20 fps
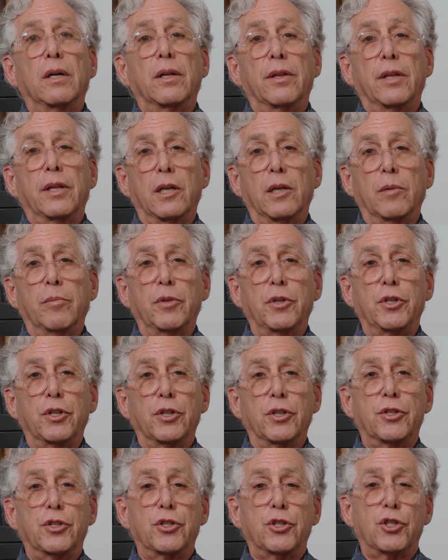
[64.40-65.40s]
The
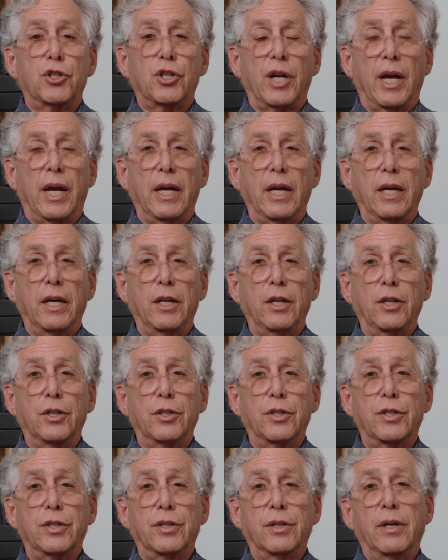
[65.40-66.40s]
images
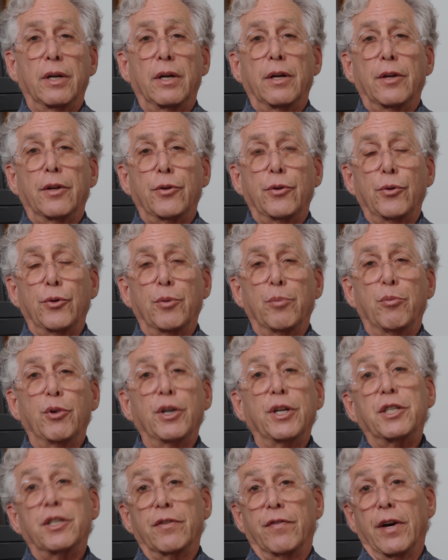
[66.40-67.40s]
change through the
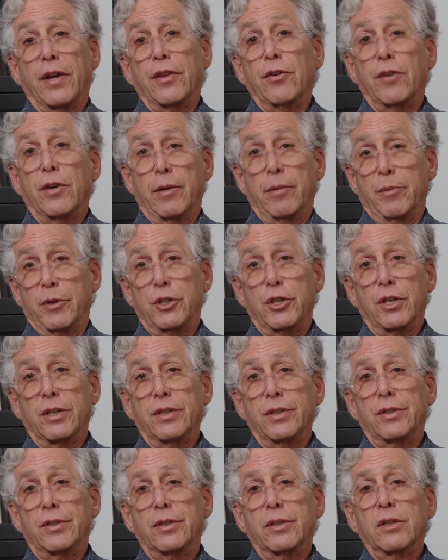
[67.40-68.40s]
bridge of other
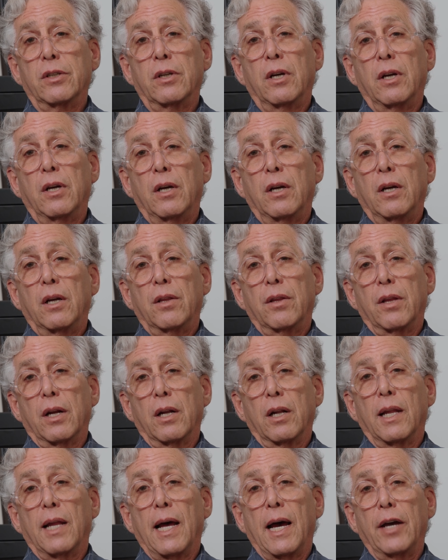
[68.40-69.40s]
images that
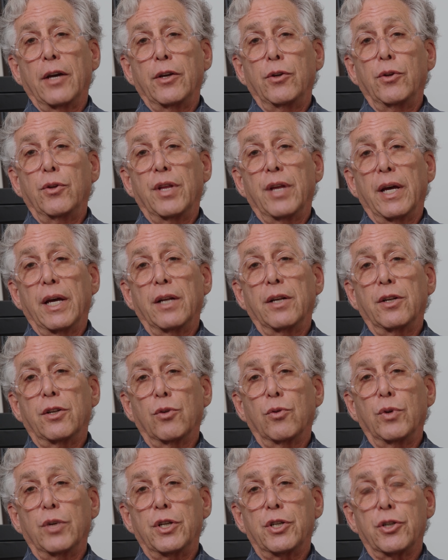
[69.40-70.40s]
allow you then to
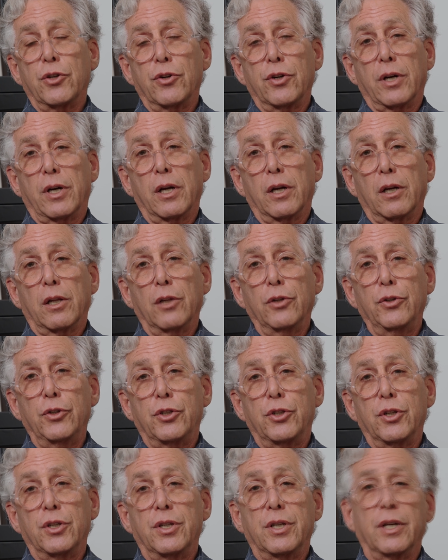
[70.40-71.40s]
reach certain
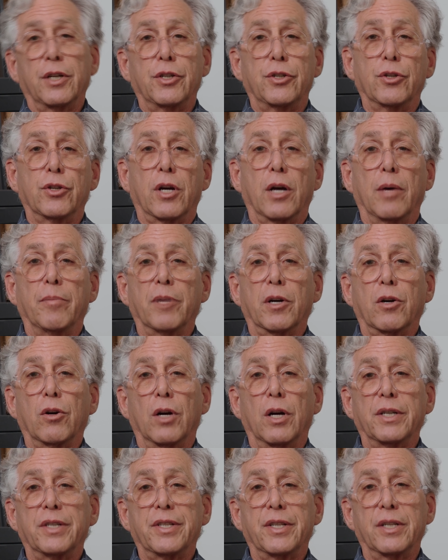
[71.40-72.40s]
conclusions as you come
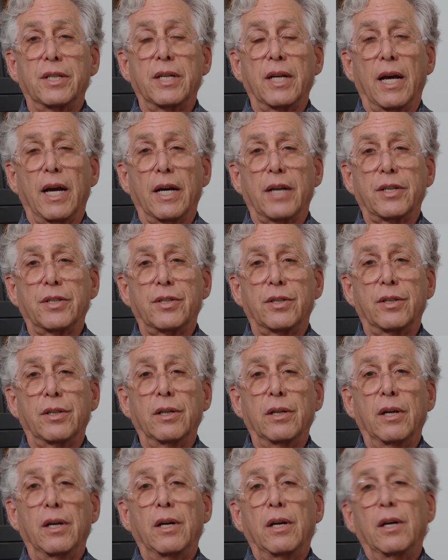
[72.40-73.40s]
across the text,
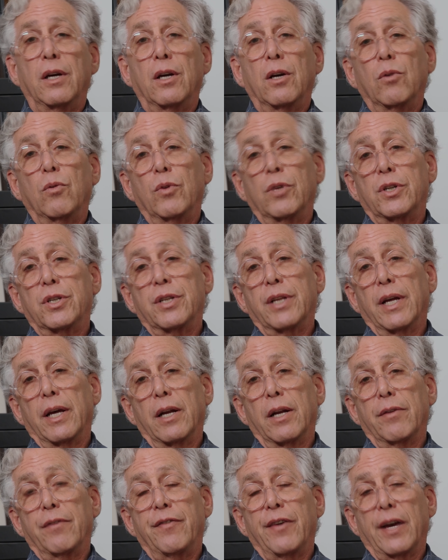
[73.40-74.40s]
which then
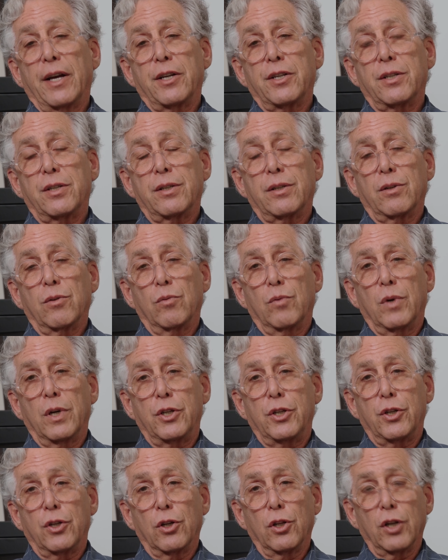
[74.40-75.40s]
affects
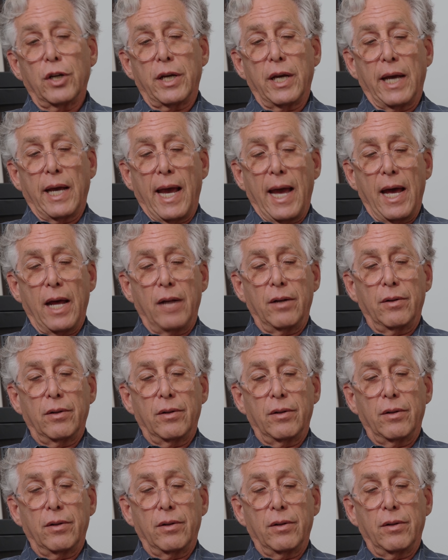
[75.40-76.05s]
what you're looking at.